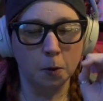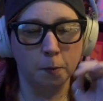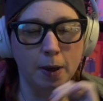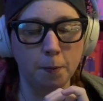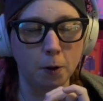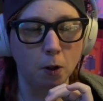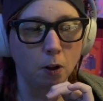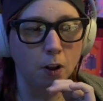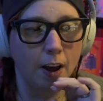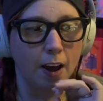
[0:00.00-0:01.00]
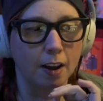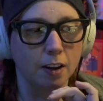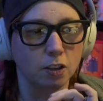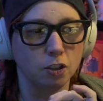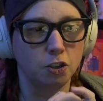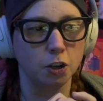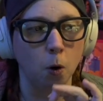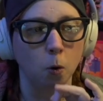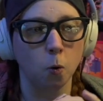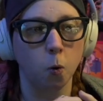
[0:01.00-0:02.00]
people
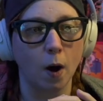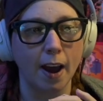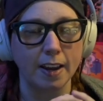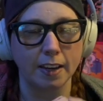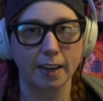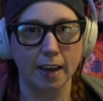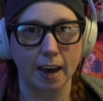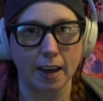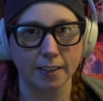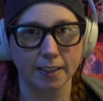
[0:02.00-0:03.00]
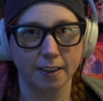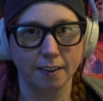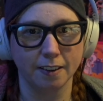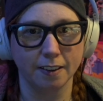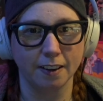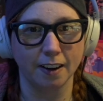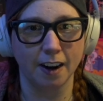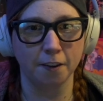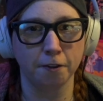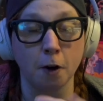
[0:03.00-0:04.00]
don't quite get
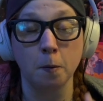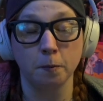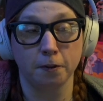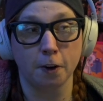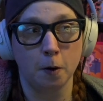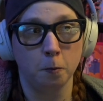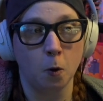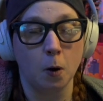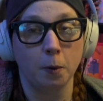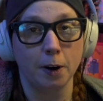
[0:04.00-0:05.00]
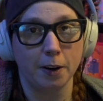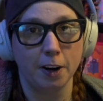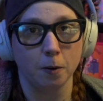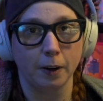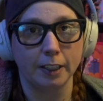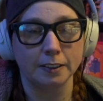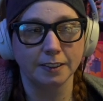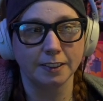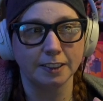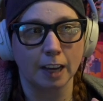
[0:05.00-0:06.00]
from what we're hearing
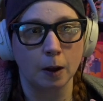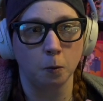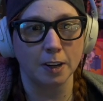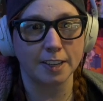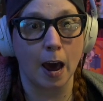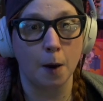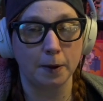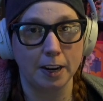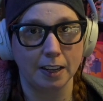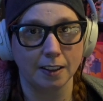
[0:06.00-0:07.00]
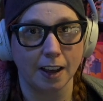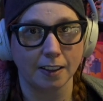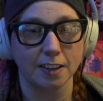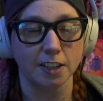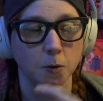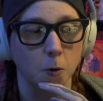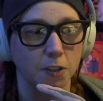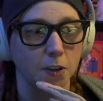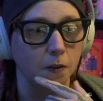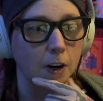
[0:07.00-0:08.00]
and what's happening in like the
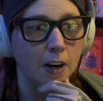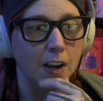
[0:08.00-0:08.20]
Discord server.